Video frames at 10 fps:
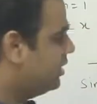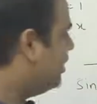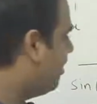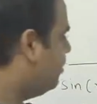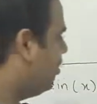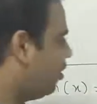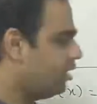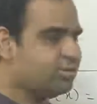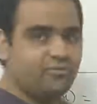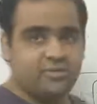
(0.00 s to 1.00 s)
Now you have
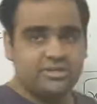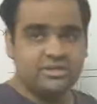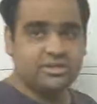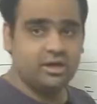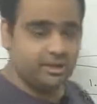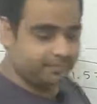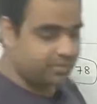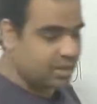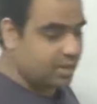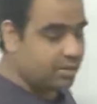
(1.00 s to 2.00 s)
got the first term.
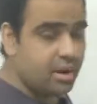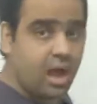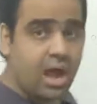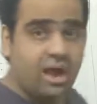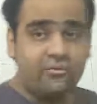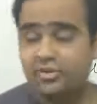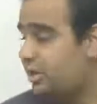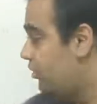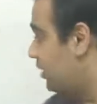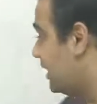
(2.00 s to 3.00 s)
Now after
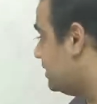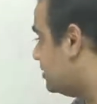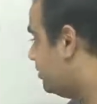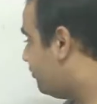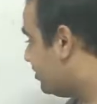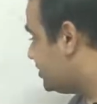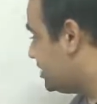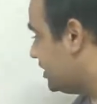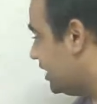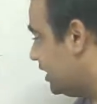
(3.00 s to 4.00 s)
you get the first
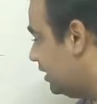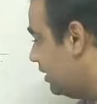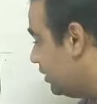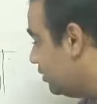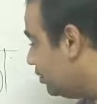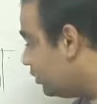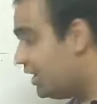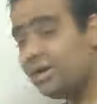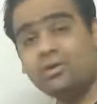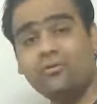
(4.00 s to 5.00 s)
term, you
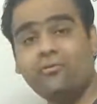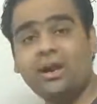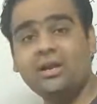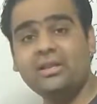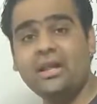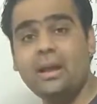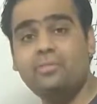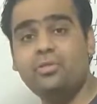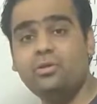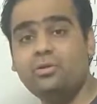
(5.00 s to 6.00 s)
need to find the
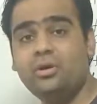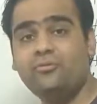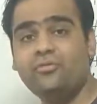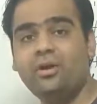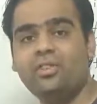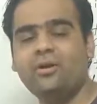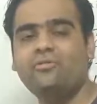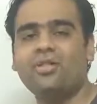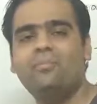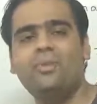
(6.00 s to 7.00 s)
absolute difference
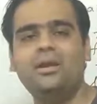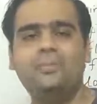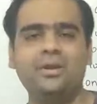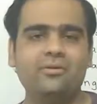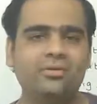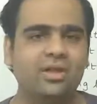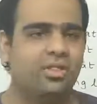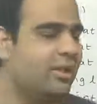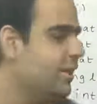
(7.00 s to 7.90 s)
of sum and previous.